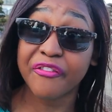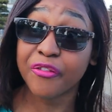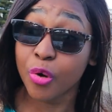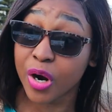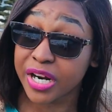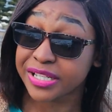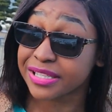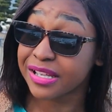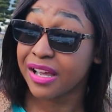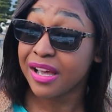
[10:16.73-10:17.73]
Of
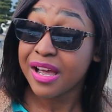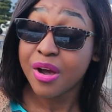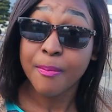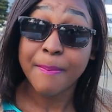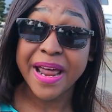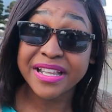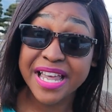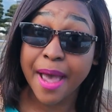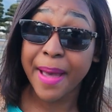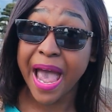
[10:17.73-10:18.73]
course, by the
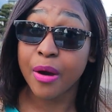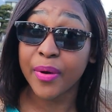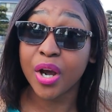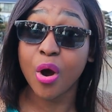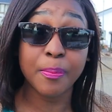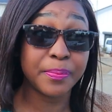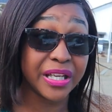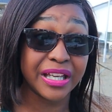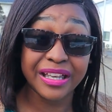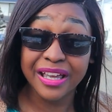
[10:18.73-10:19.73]
time I wake up,
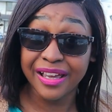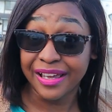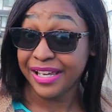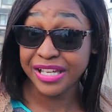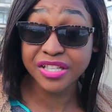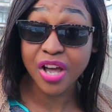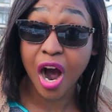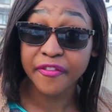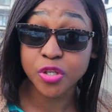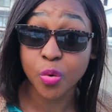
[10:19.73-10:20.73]
he's
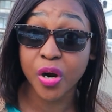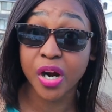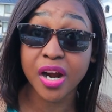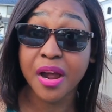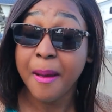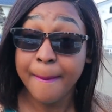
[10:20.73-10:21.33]
off to work.